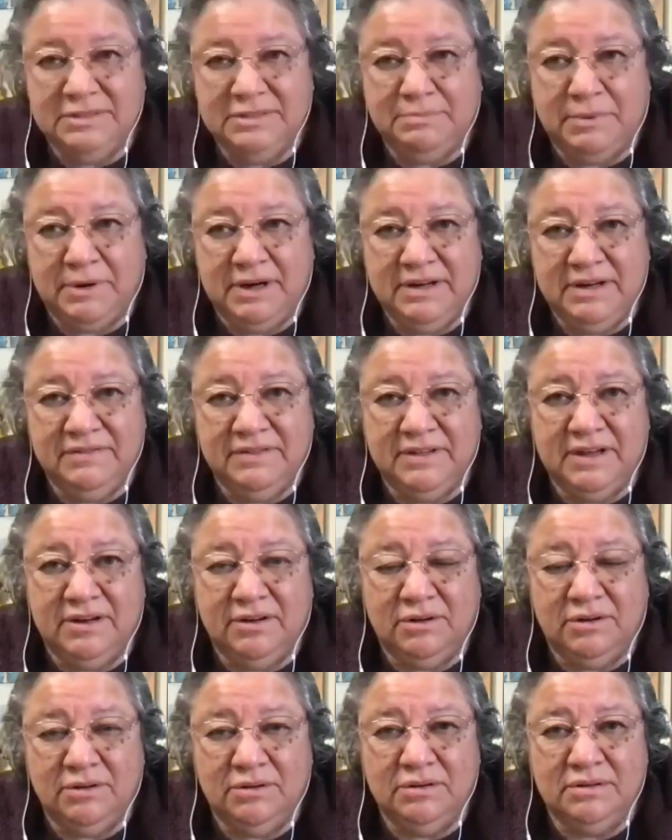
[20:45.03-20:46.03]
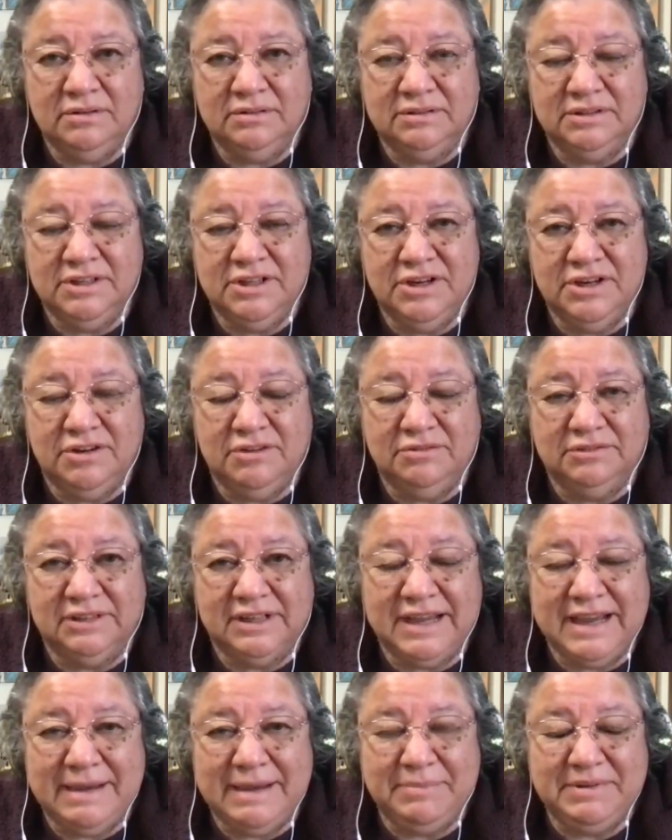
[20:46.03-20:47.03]
part of that whole, you know, the
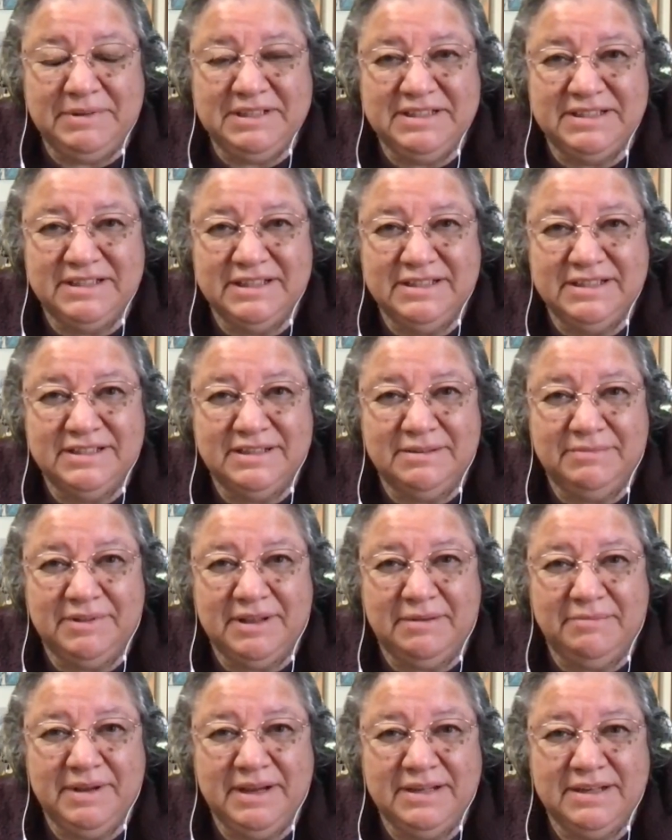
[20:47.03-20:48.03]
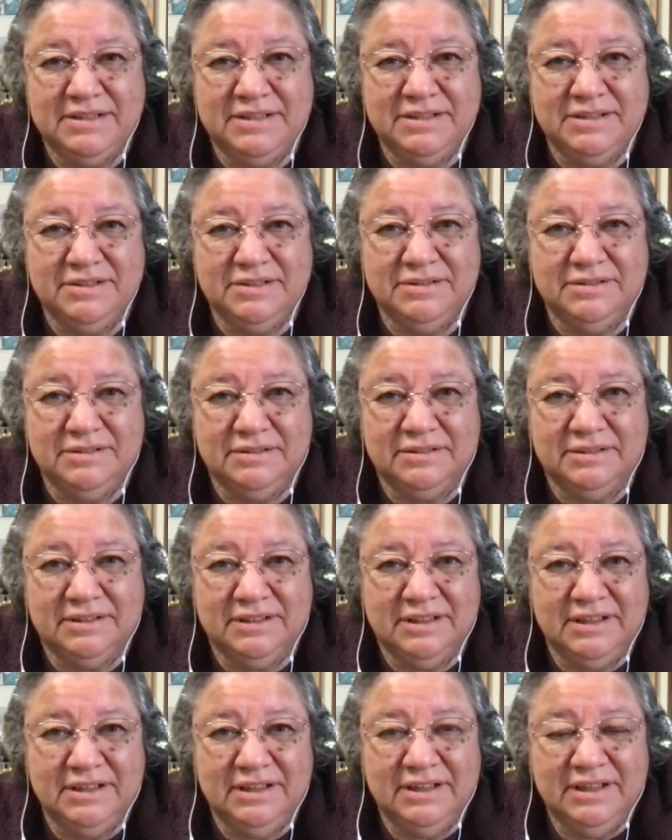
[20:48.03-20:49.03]
capitalist system that makes you,
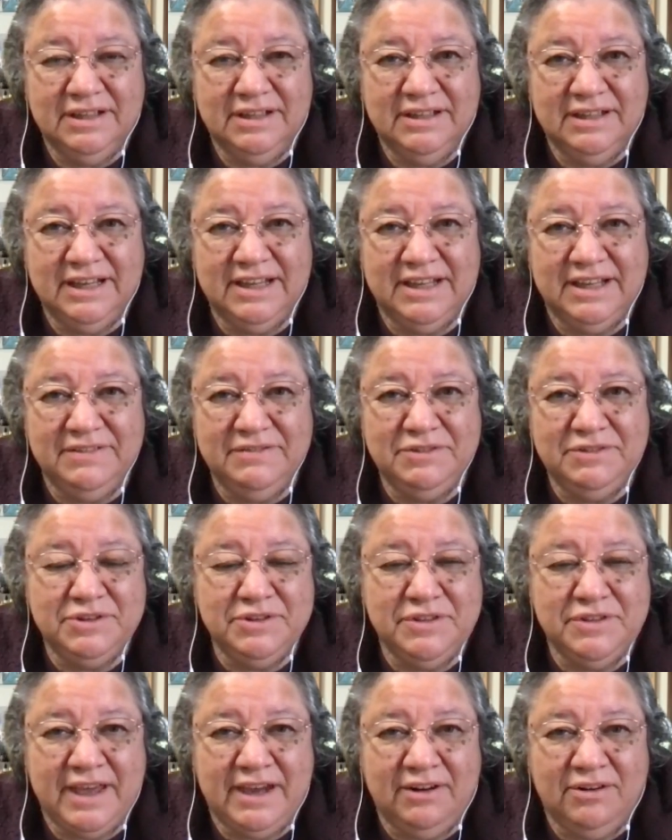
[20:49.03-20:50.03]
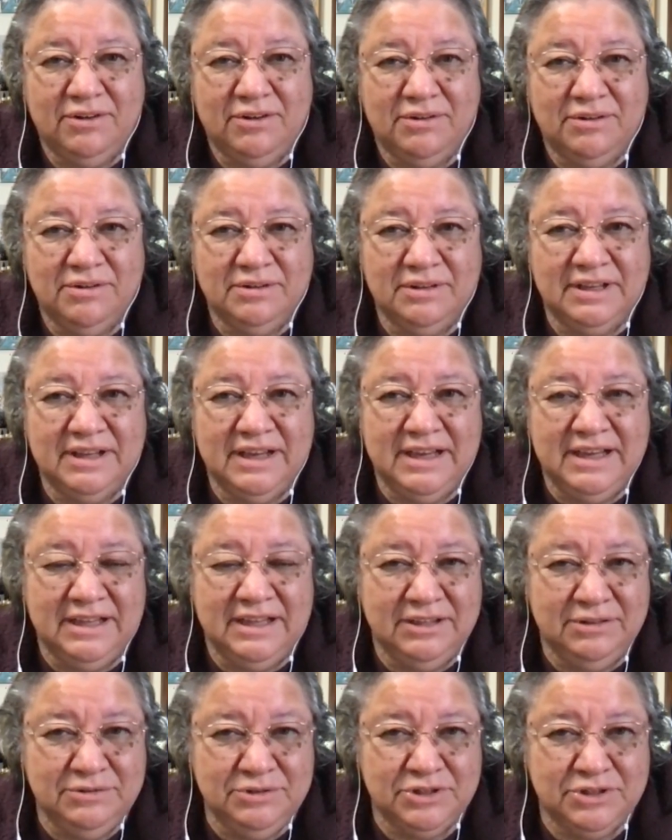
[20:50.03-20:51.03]
that gives you that whole
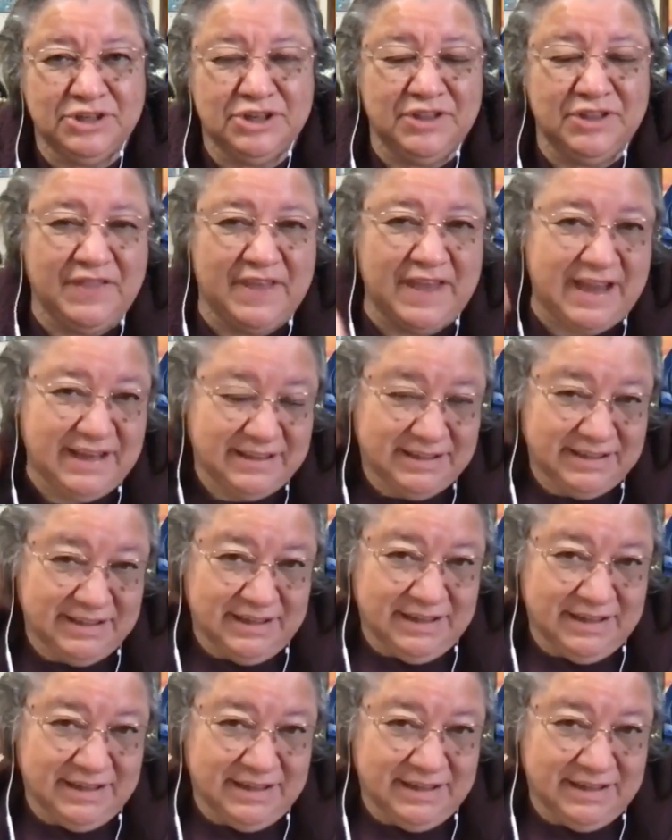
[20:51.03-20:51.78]
illusion that